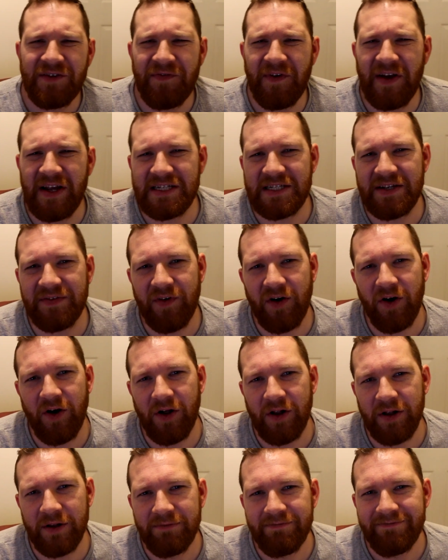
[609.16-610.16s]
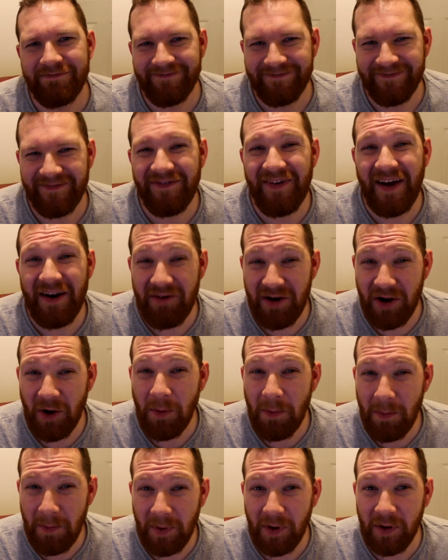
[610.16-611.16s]
first of all, very
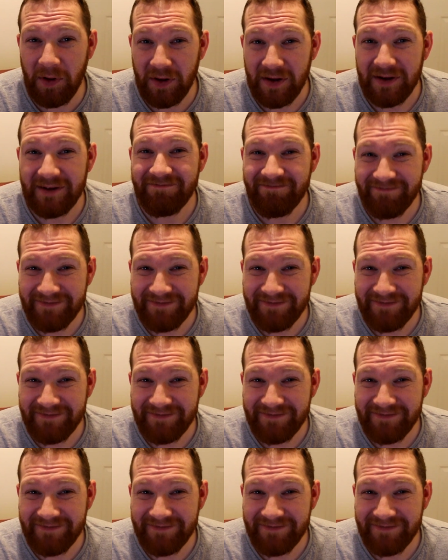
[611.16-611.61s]
humble.